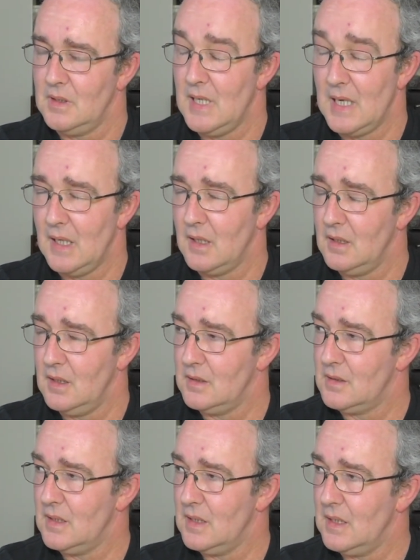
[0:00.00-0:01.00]
yeah,
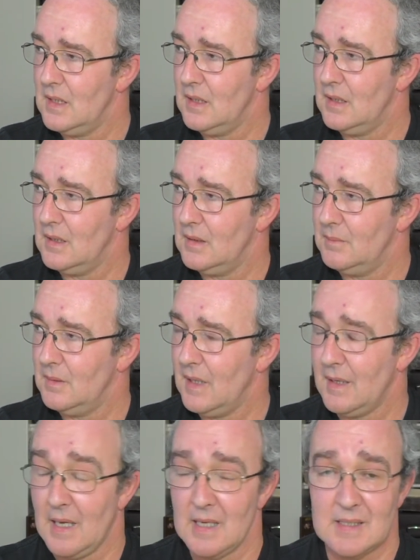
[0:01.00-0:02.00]
it's. Uh,
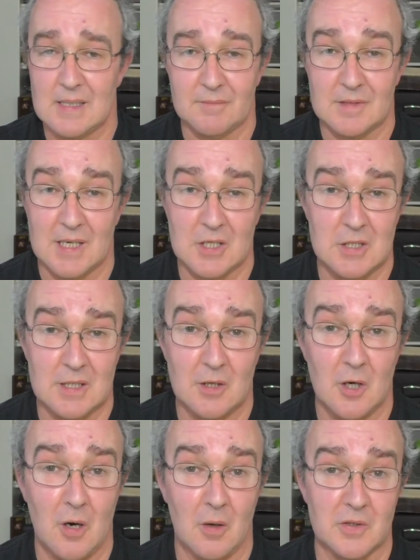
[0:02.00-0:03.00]
I, I still haven't actually
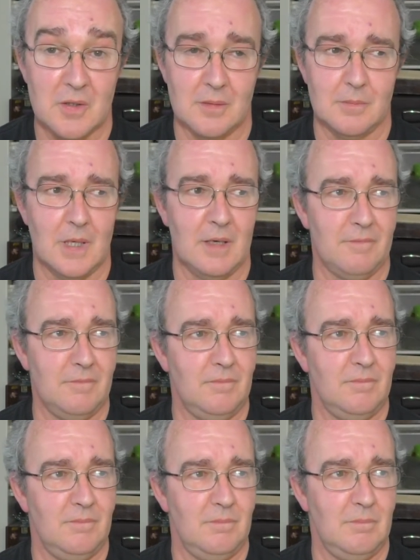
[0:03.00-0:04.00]
got my
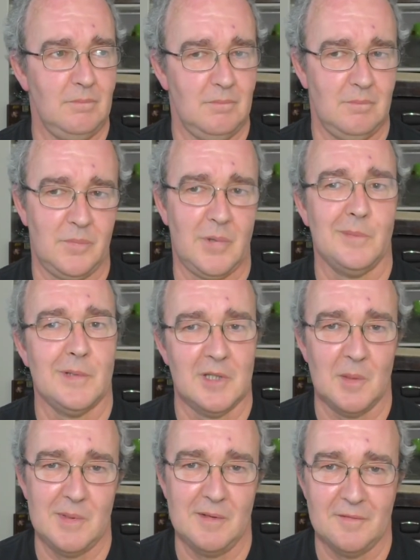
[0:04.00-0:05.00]
proper
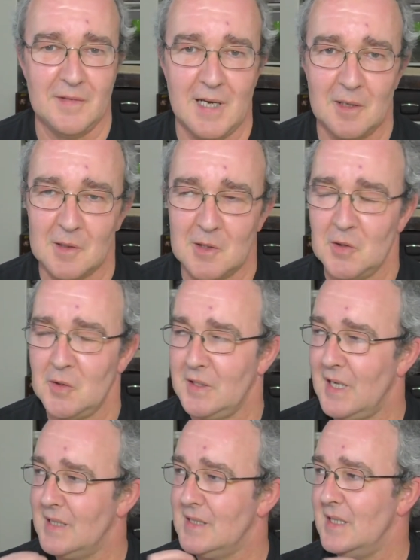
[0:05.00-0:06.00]
copy of Final Cut
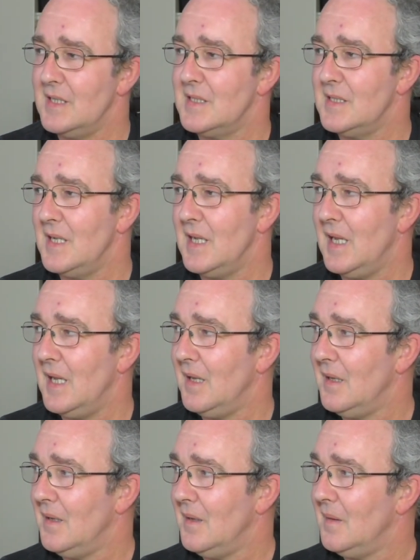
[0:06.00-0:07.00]
yet. It's. Uh,
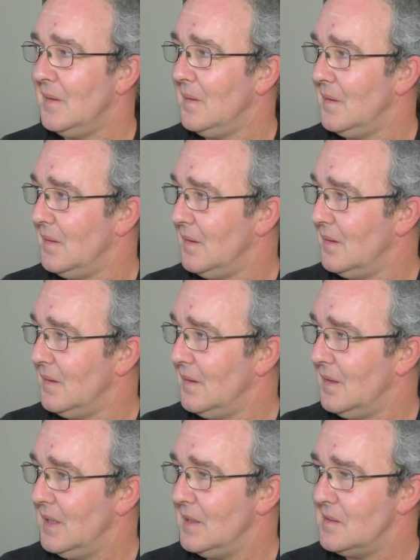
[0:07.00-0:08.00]

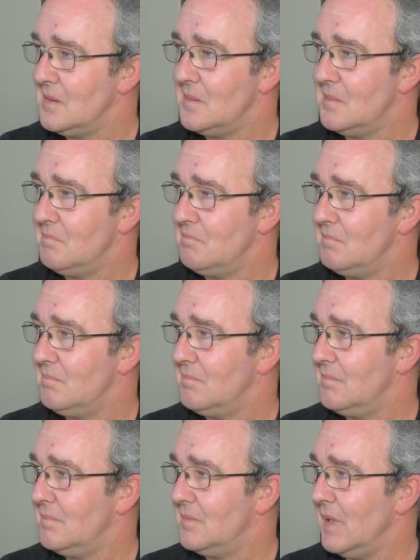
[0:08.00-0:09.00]
it's.
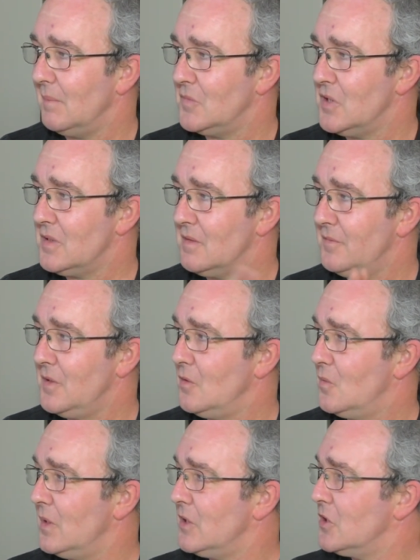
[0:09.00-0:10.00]
I'm just a few
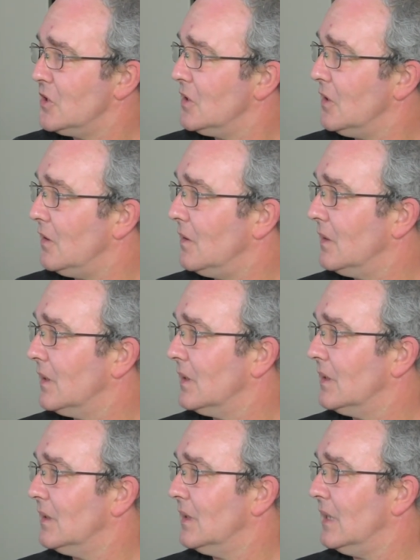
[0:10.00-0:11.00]
quid short
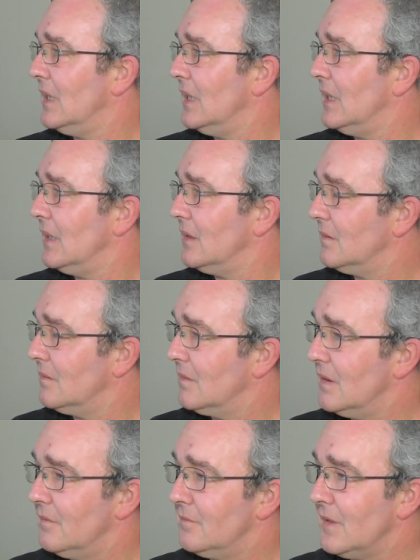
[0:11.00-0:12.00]
uh,
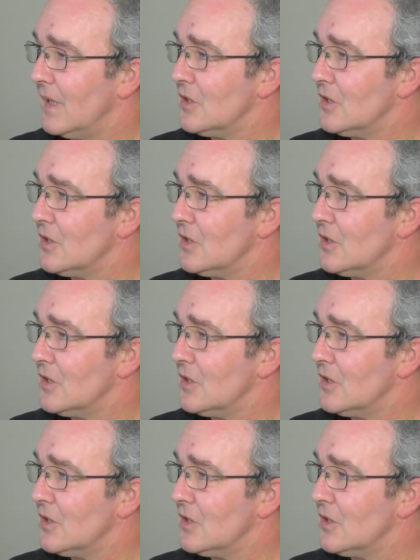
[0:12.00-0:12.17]
of